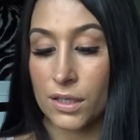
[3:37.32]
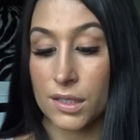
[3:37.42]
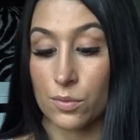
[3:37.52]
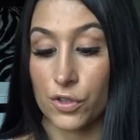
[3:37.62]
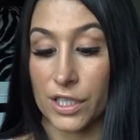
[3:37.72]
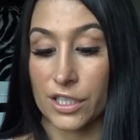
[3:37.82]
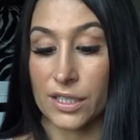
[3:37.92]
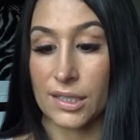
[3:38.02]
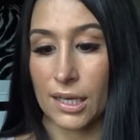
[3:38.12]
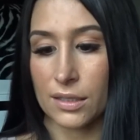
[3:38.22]
some really
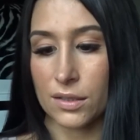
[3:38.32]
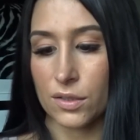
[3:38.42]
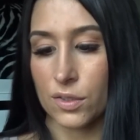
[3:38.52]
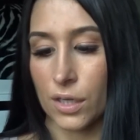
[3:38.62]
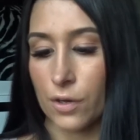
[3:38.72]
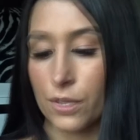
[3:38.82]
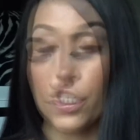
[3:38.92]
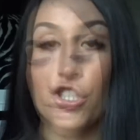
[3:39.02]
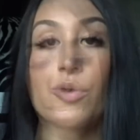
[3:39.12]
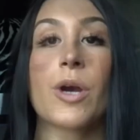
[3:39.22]
good sets. So
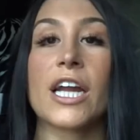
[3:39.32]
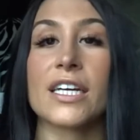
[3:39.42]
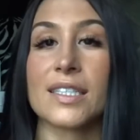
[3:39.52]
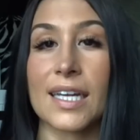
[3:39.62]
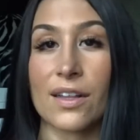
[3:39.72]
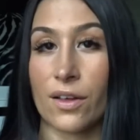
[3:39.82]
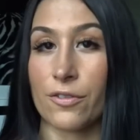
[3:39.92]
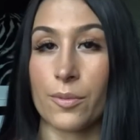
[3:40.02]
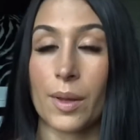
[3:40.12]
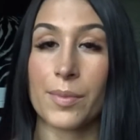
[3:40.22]
two products that I
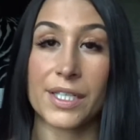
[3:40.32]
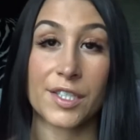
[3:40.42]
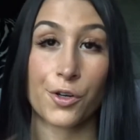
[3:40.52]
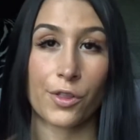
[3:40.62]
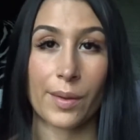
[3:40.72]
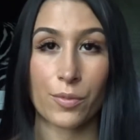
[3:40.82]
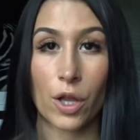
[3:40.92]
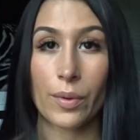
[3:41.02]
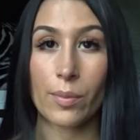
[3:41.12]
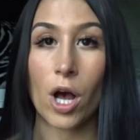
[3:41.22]
love from them is their Lip
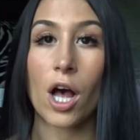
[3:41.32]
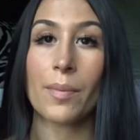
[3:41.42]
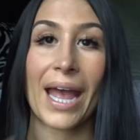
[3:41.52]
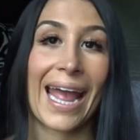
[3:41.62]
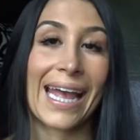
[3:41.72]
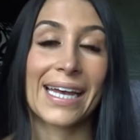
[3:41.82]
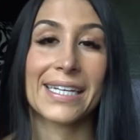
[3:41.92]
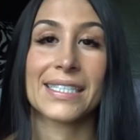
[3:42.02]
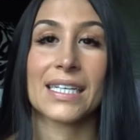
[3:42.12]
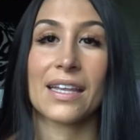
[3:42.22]
Glowy Balm
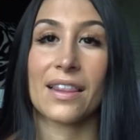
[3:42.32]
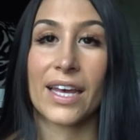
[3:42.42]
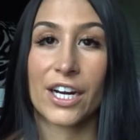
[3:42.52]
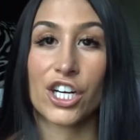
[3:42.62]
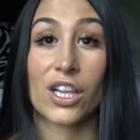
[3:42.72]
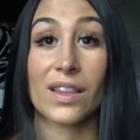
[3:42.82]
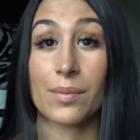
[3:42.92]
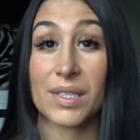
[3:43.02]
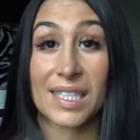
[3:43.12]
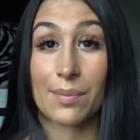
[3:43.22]
and their
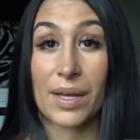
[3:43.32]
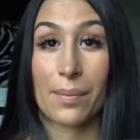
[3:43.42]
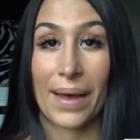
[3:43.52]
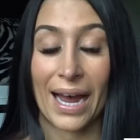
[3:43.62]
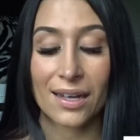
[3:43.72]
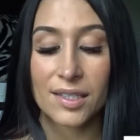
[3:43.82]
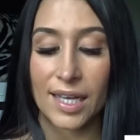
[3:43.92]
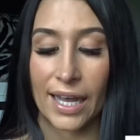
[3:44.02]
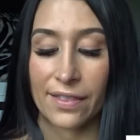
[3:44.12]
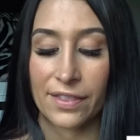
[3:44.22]
Lip Sleeping
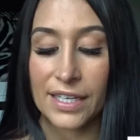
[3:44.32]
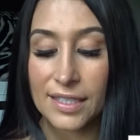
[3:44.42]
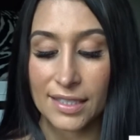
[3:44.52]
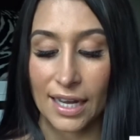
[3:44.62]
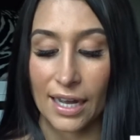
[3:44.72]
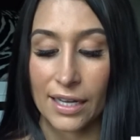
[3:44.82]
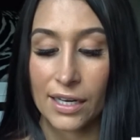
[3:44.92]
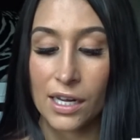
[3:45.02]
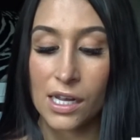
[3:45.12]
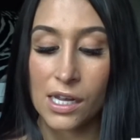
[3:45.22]
Mask, and this set
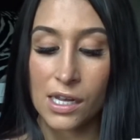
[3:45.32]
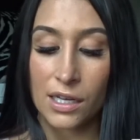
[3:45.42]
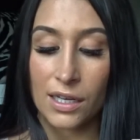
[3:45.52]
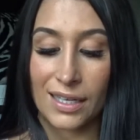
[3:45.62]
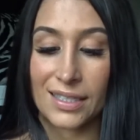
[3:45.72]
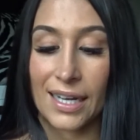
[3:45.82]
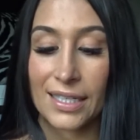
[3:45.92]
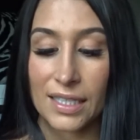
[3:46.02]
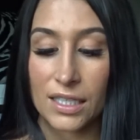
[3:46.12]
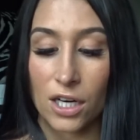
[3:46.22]
is
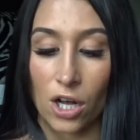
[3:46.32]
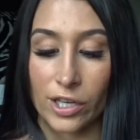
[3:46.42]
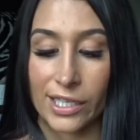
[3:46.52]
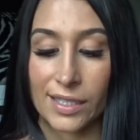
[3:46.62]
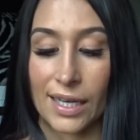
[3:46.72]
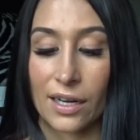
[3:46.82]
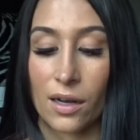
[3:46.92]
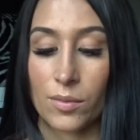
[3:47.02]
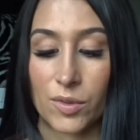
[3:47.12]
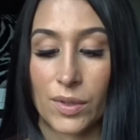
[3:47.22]
nineteen dollars, and it
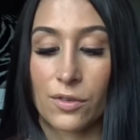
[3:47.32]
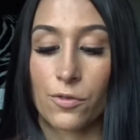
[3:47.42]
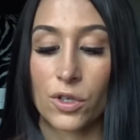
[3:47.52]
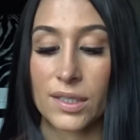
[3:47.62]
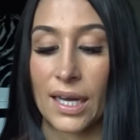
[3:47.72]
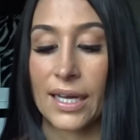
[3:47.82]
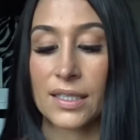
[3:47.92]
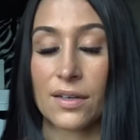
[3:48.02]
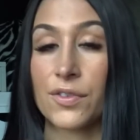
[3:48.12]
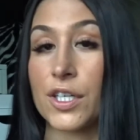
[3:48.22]
comes with the full
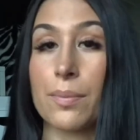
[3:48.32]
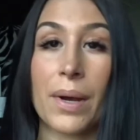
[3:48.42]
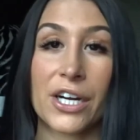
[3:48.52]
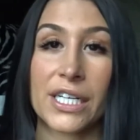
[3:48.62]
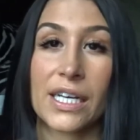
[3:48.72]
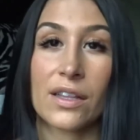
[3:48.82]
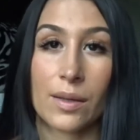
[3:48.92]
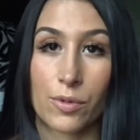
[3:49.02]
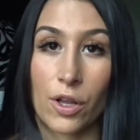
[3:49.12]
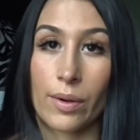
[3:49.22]
size of their Berry
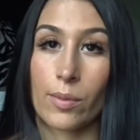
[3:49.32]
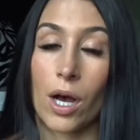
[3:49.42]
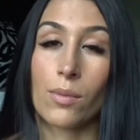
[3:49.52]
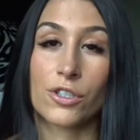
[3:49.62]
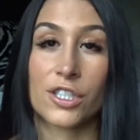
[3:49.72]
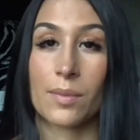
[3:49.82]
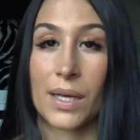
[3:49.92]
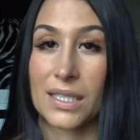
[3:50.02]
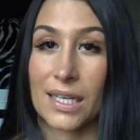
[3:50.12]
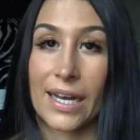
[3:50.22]
Lip Glowy Balm, which is
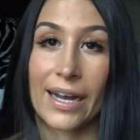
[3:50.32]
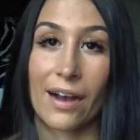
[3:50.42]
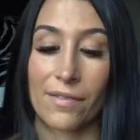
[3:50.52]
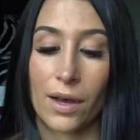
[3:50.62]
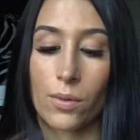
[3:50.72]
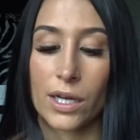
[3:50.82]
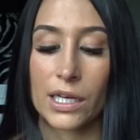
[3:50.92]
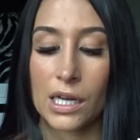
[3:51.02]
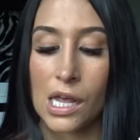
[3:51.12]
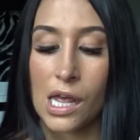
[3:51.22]
amazing. I have that
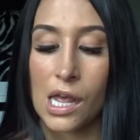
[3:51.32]
one,